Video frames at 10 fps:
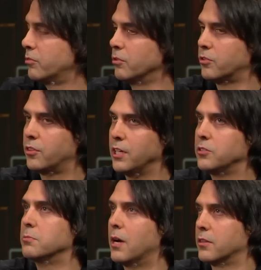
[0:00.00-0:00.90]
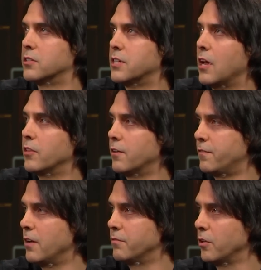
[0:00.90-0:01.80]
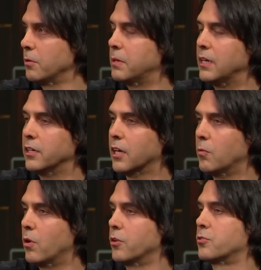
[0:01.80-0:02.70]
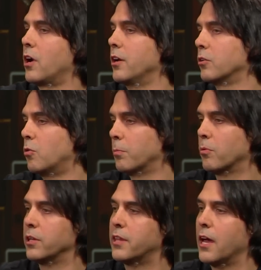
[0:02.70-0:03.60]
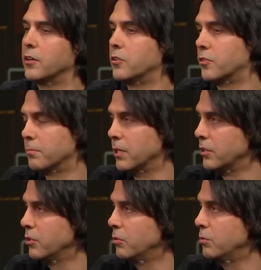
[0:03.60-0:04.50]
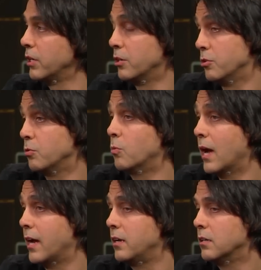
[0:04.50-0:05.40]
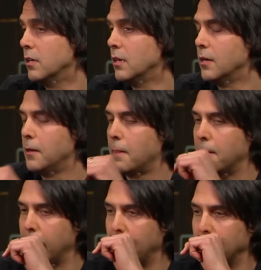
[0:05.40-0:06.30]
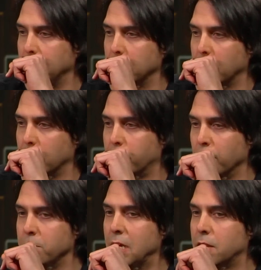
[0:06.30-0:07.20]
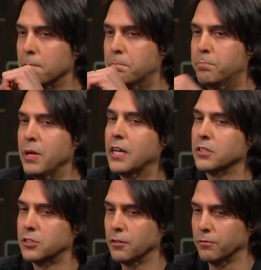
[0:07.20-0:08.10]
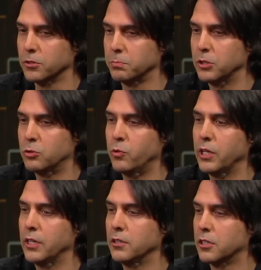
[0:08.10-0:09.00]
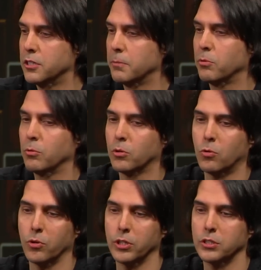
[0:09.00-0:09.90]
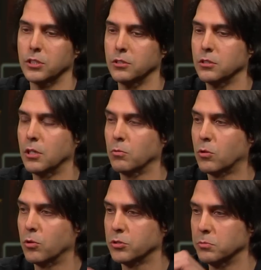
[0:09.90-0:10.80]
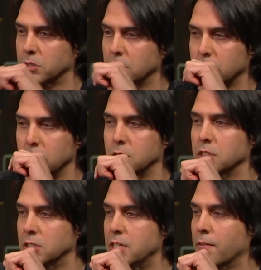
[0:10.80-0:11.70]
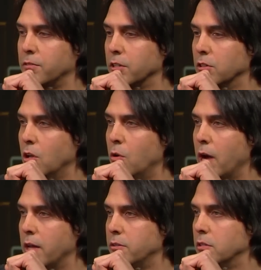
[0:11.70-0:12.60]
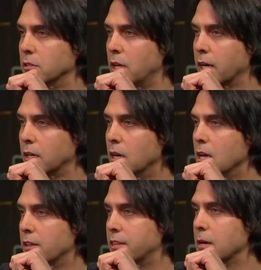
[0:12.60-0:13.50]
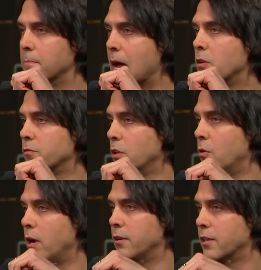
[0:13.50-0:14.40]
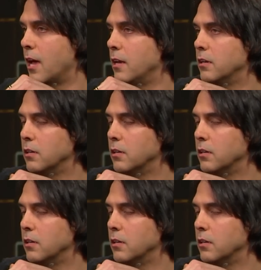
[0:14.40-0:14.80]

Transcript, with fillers: there's things about the sound that I find very appealing and I want to try and incorporate that into something new in a new way. Mm -hmm. And for me the biggest difference between contemporary recordings and, and recordings from the 60s is definitely the low end. Like the amount of low end that